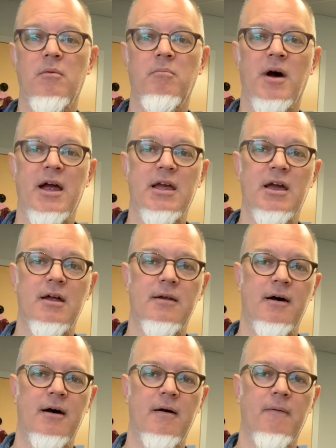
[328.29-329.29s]
might
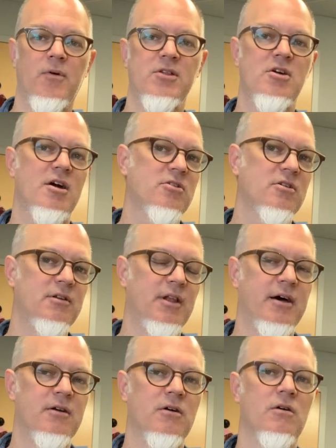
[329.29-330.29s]
get a rejection
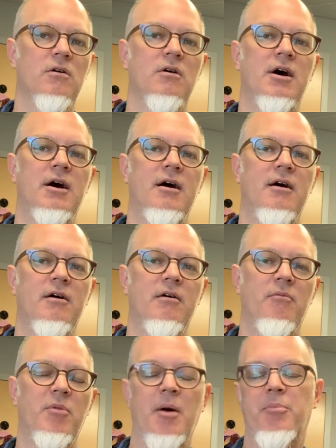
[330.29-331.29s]
letter,
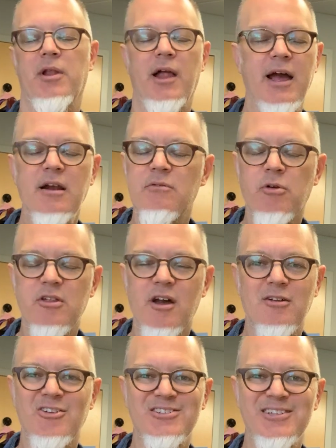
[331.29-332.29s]
a polite
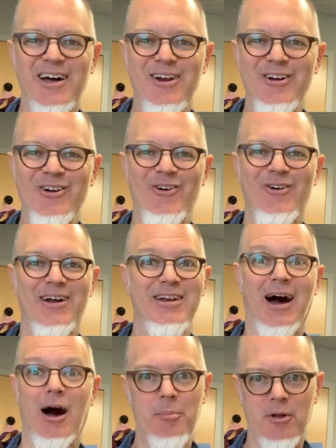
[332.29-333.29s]
rejection letter, or a
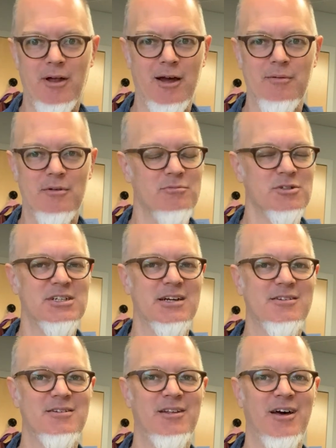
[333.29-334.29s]
not polite
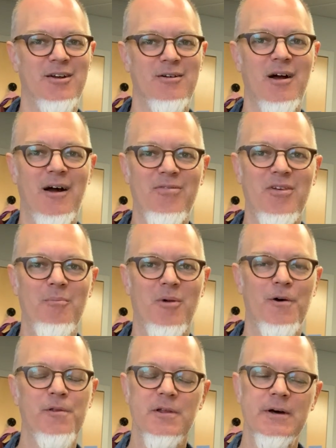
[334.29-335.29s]
rejection letter. I've seen
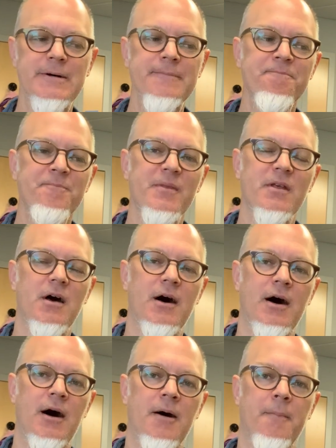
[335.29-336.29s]
both.
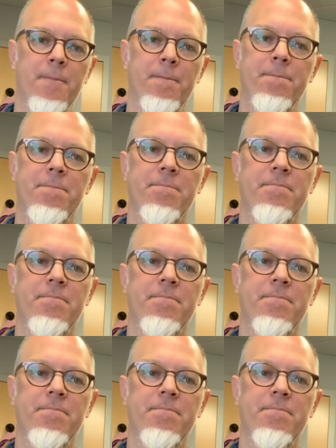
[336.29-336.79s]
Um,